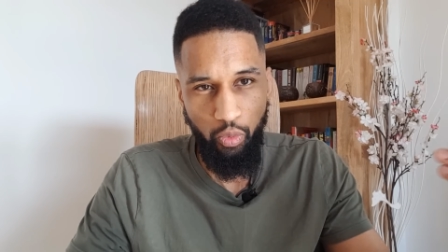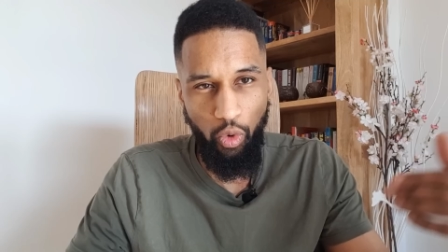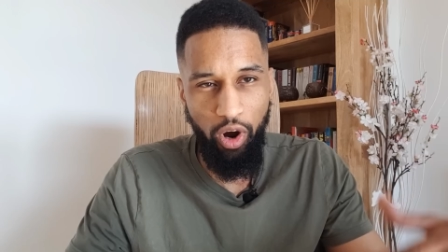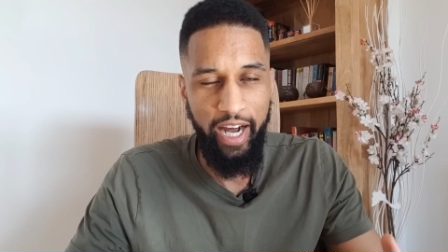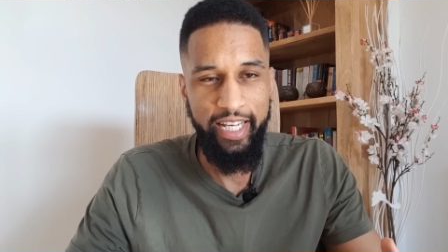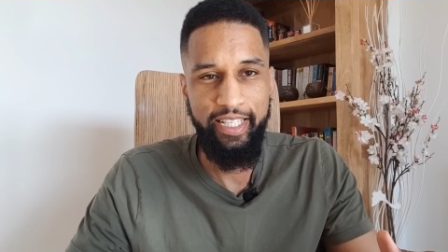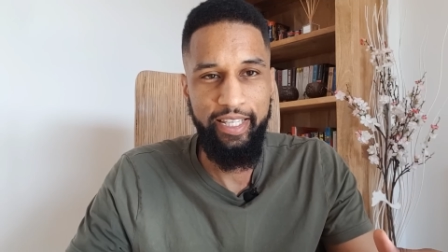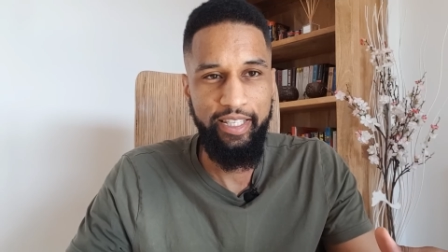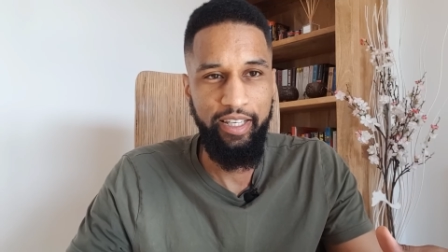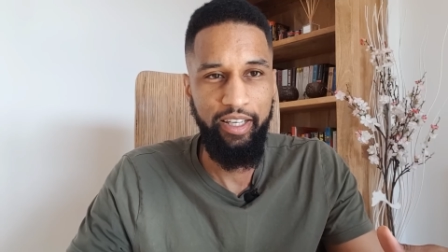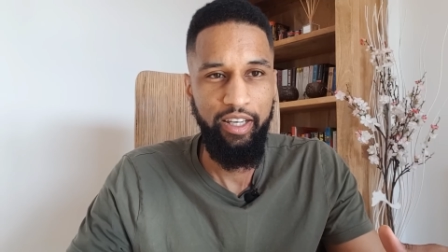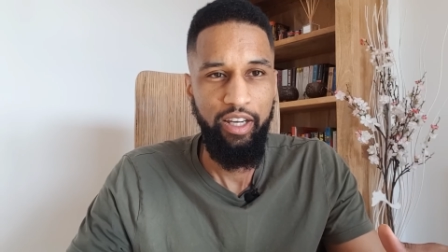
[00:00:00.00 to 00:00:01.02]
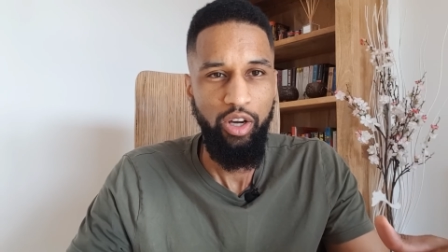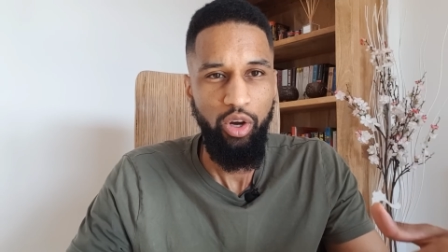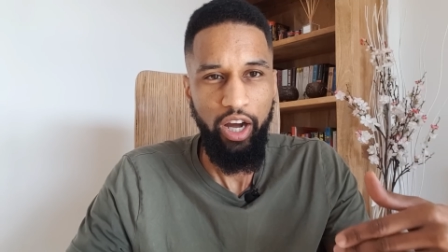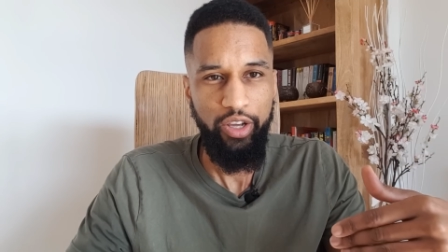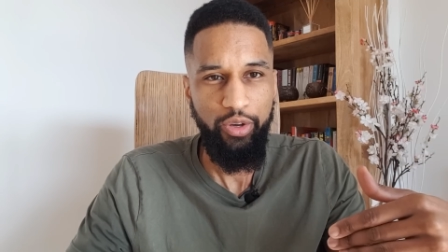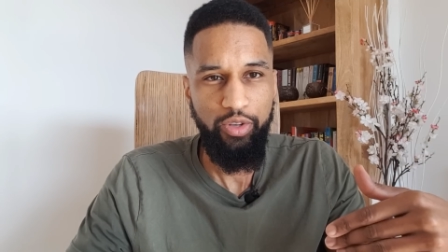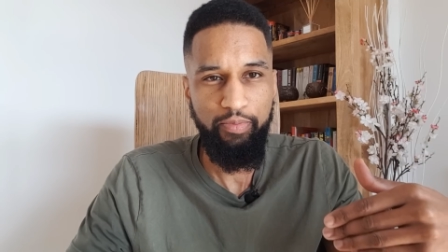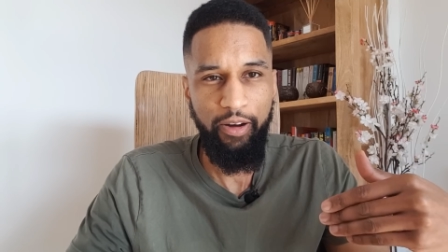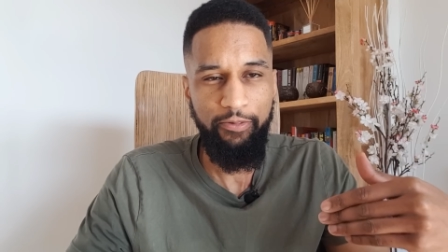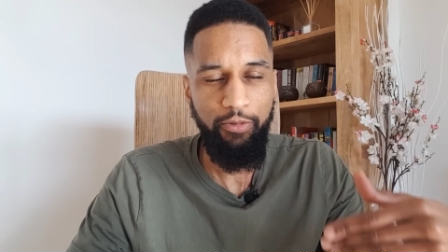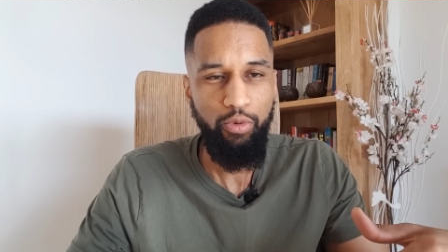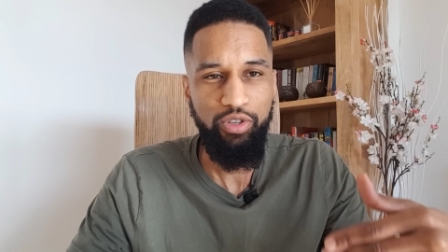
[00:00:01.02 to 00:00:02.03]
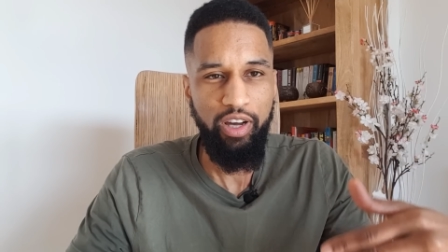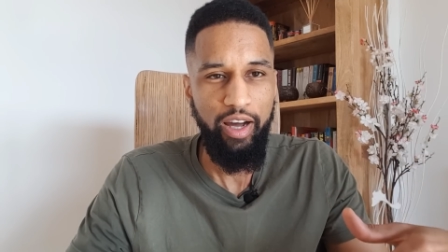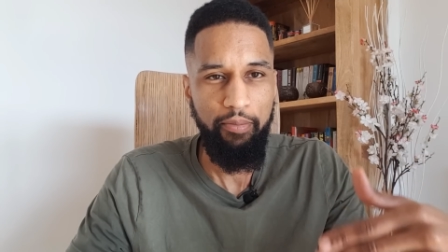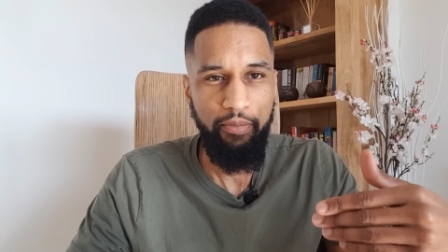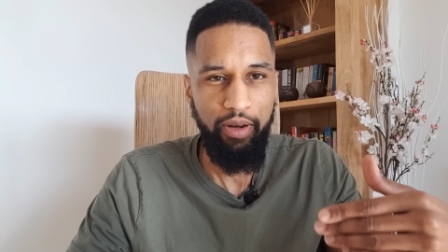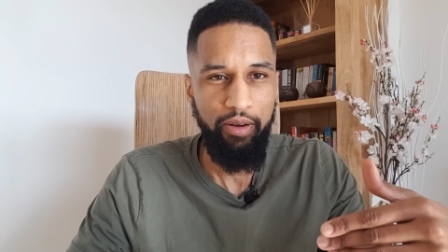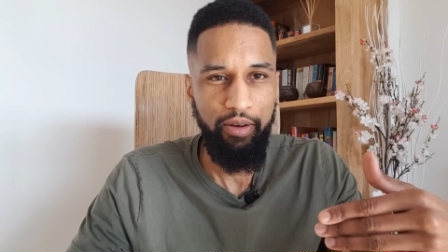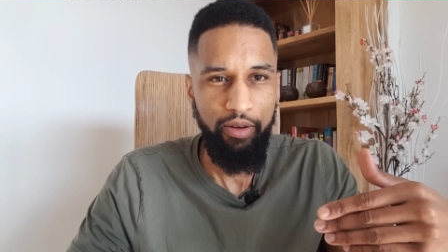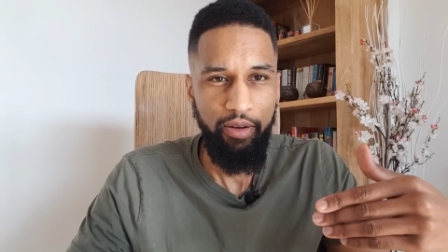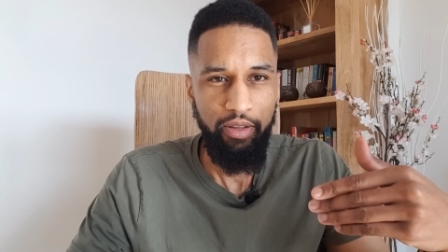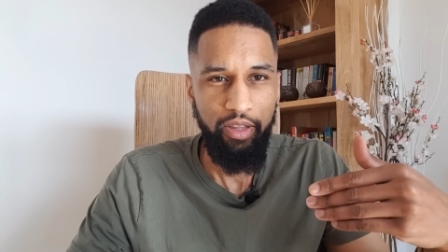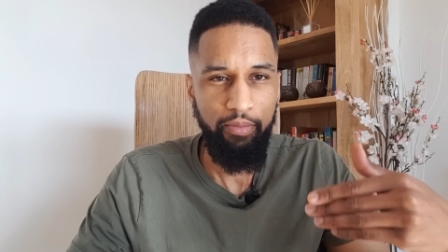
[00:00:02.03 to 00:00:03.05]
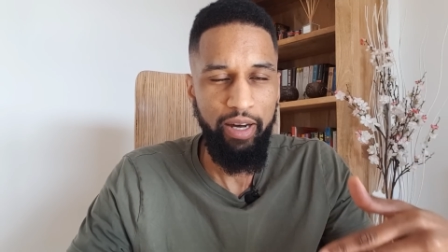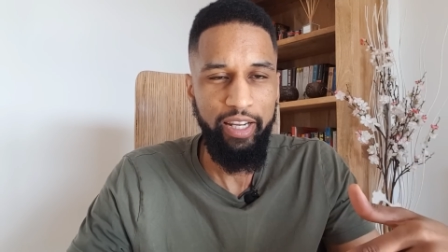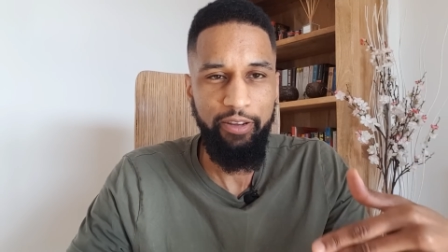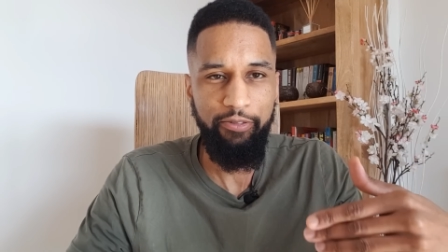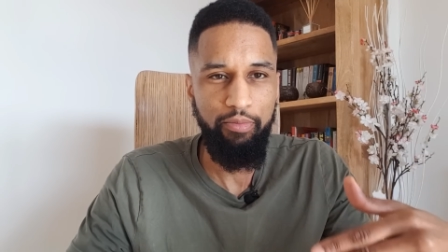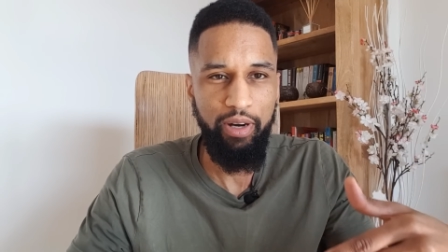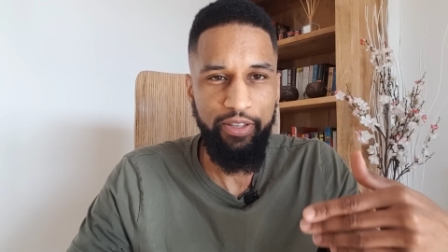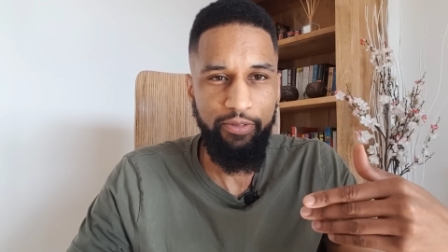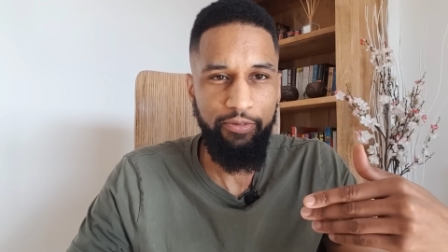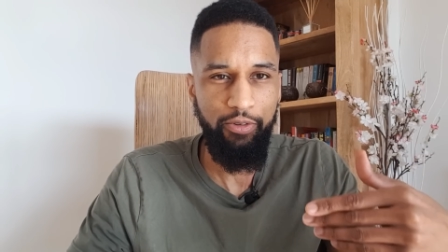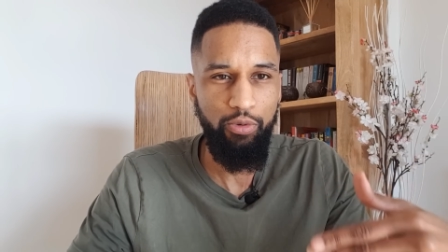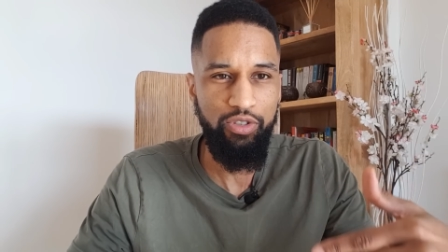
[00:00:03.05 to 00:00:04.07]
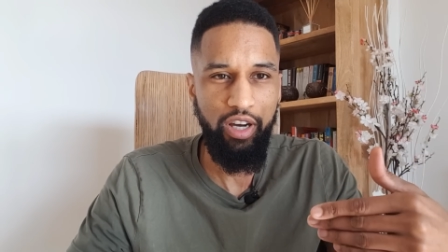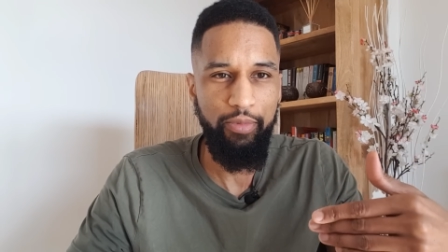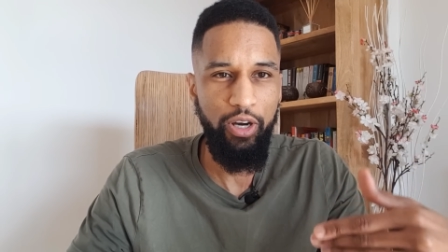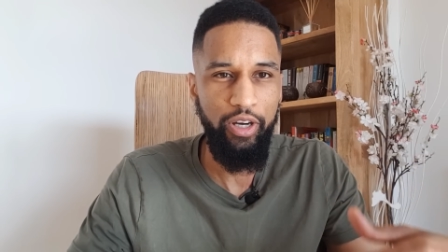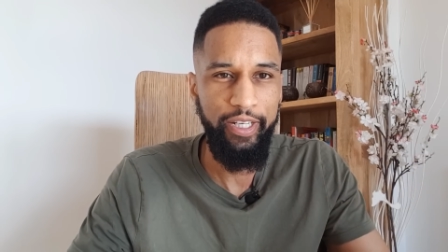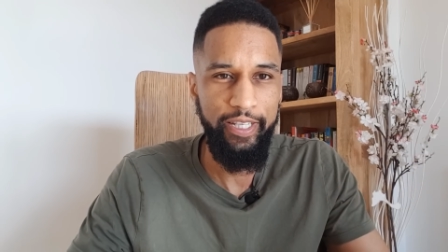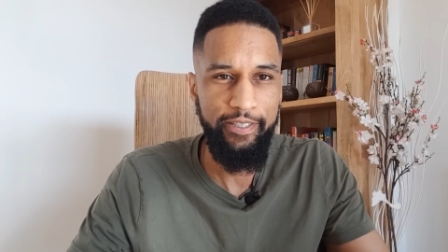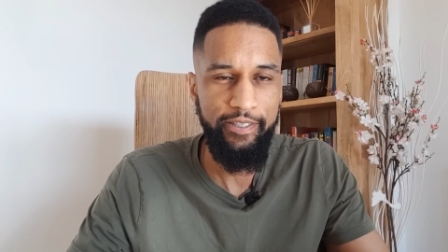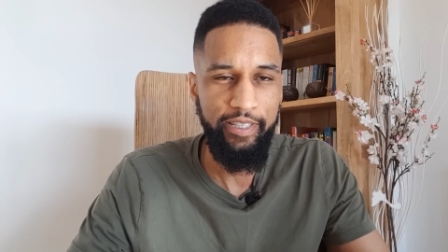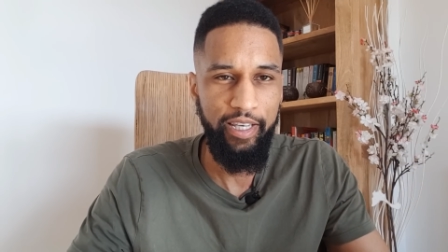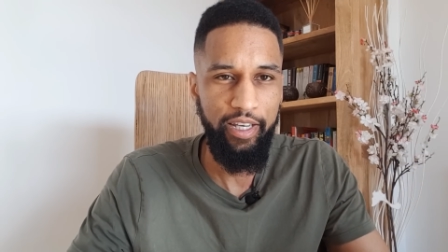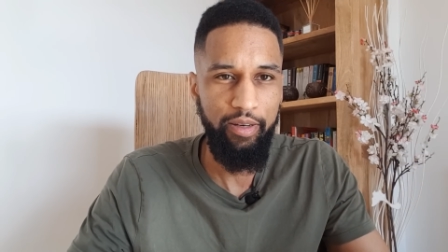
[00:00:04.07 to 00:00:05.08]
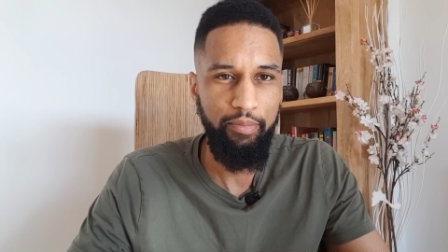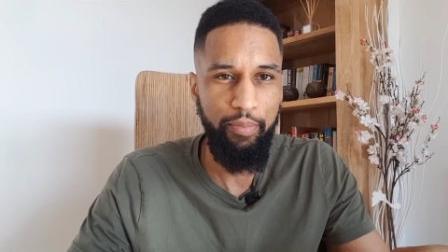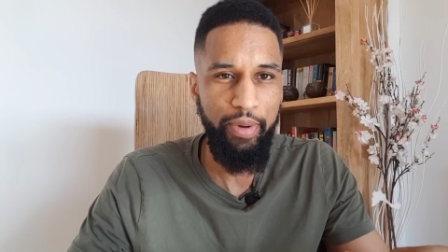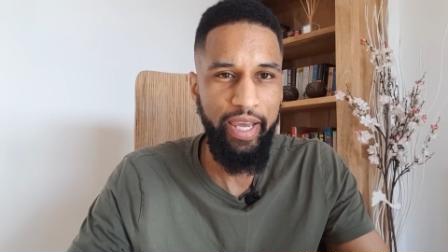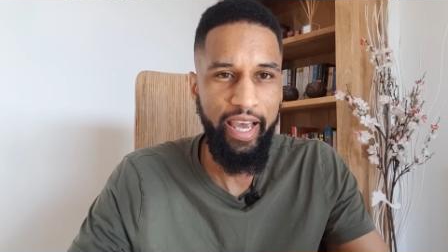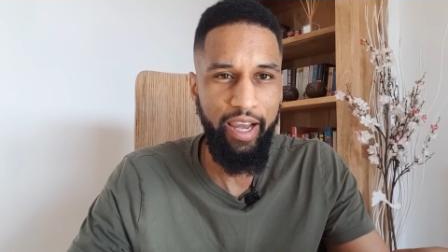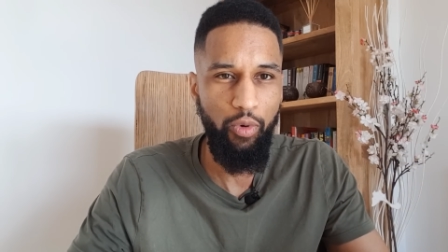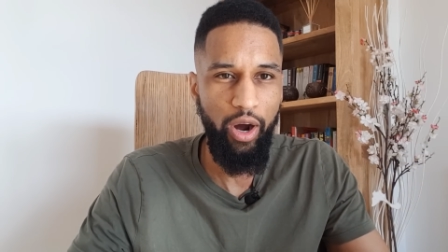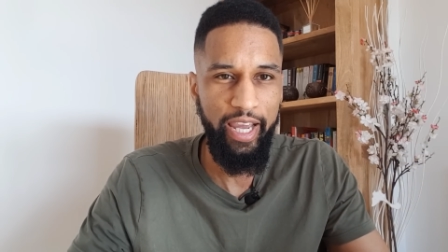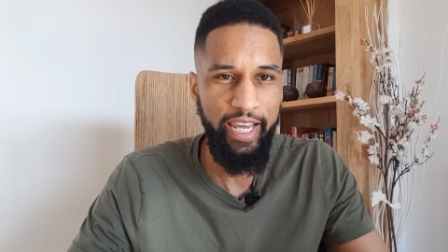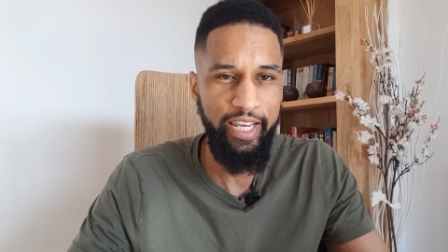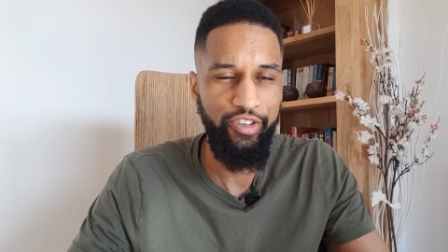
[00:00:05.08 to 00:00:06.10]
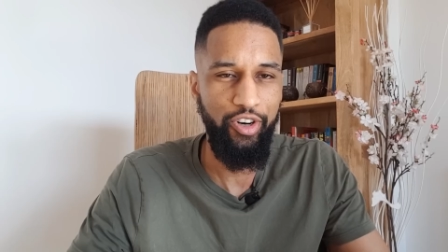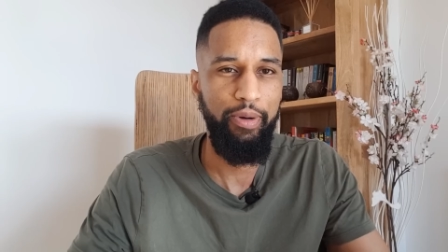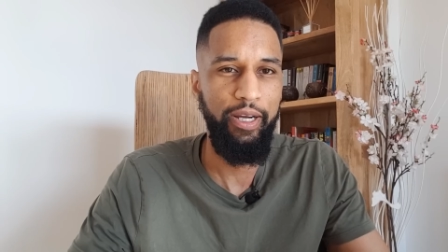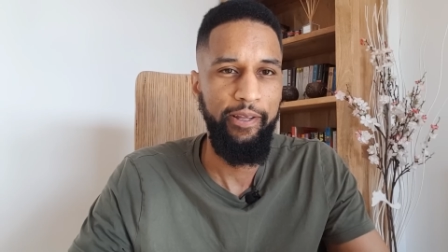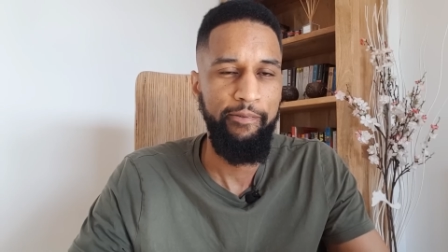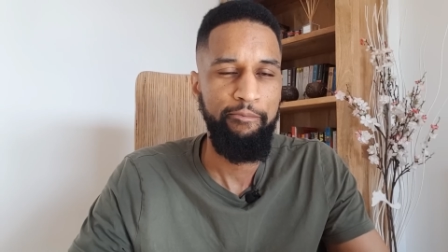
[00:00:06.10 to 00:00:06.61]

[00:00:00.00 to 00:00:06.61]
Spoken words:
what I did, I used my full-time, the money from my full-time earnings, yeah, my PAYE job,